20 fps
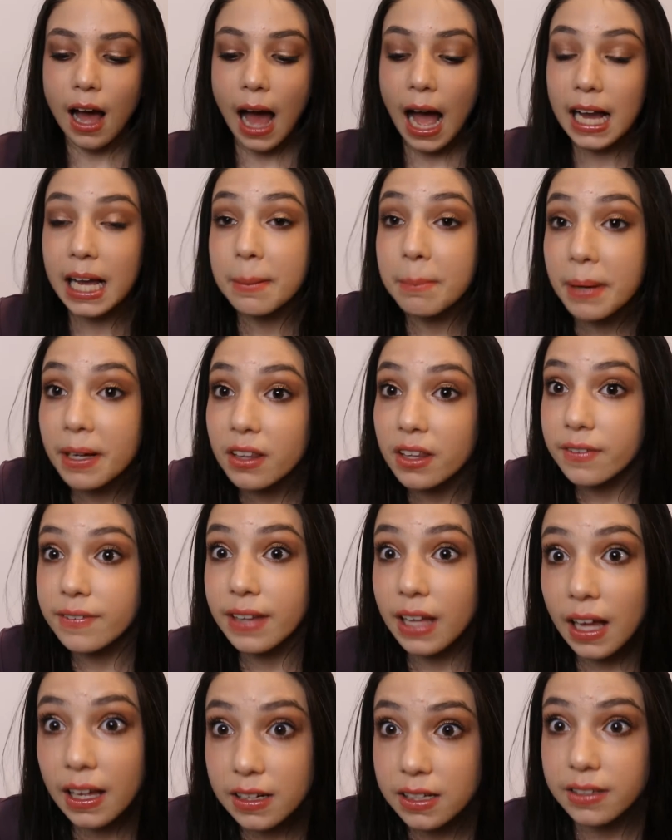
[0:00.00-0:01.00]
I can barely
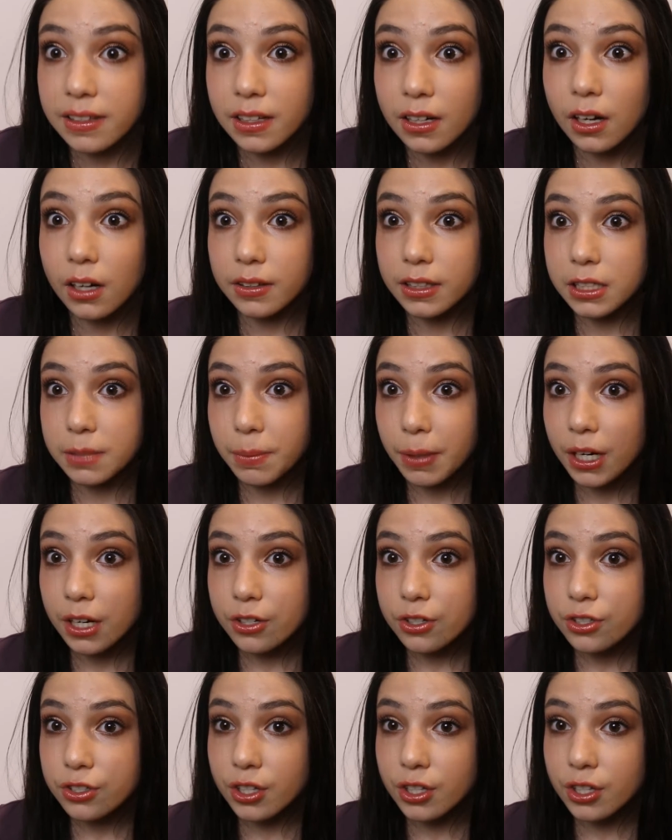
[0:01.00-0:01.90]
feel anything on this brush.